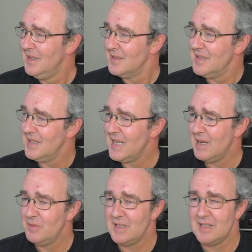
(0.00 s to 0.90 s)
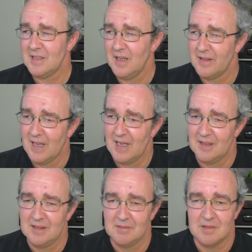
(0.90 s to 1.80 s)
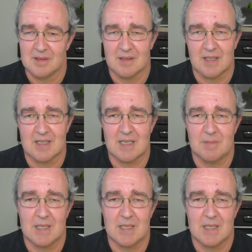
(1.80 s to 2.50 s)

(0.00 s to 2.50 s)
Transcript: So yeah, we did all that, and like I say,